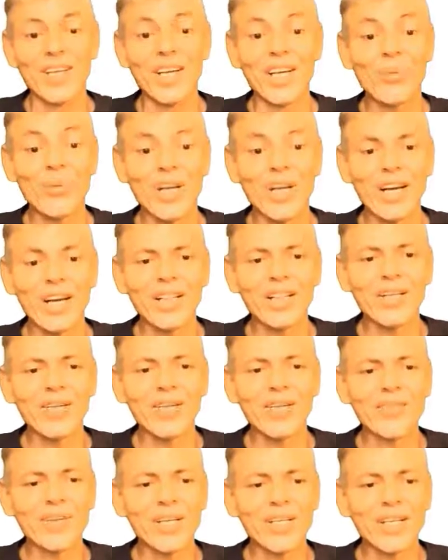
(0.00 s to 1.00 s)
Here we
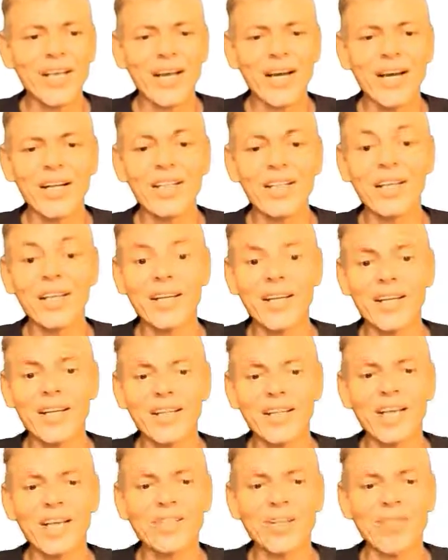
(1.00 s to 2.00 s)
read the first character in the
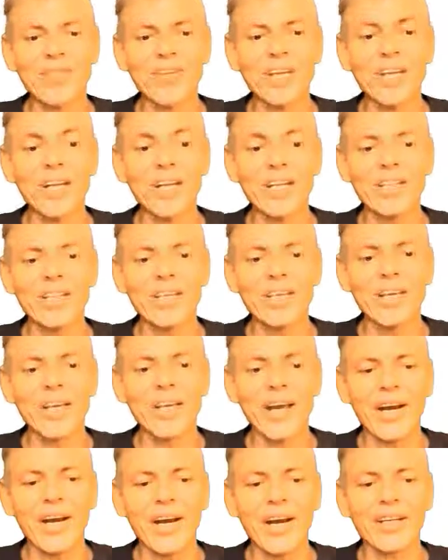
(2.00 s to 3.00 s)
text of
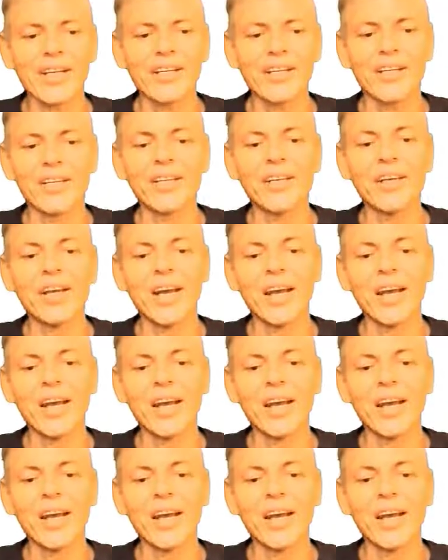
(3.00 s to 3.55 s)
EDT character